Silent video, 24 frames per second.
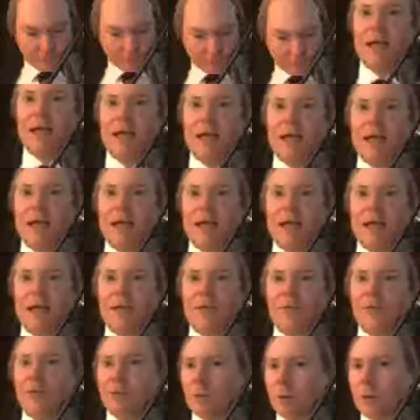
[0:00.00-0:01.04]
That
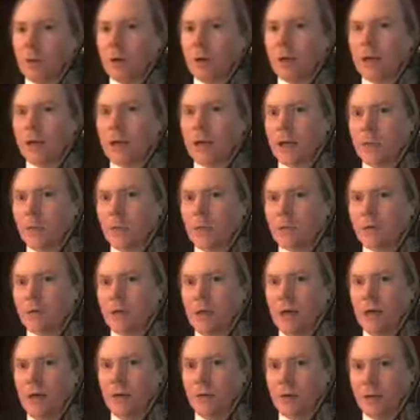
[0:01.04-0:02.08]
the Florida game, you
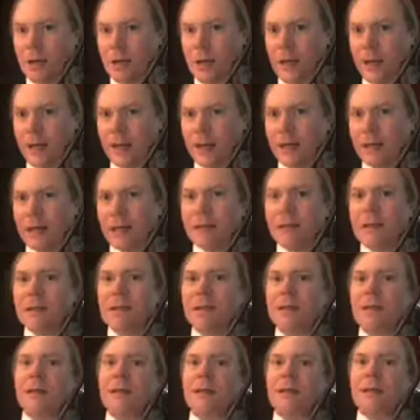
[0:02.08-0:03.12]
said, okay,
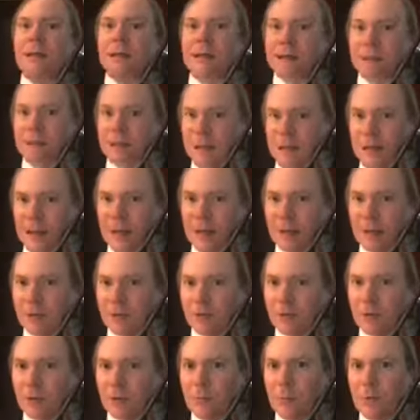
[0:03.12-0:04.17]
yeah,
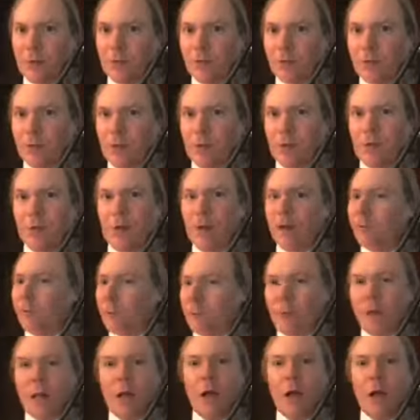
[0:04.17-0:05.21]
this could be a struggle. And
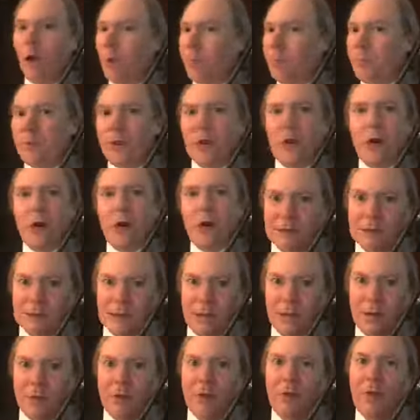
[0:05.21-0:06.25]
everybody hoped you could
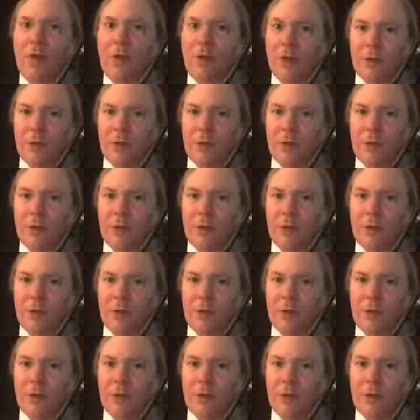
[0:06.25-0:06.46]
tell,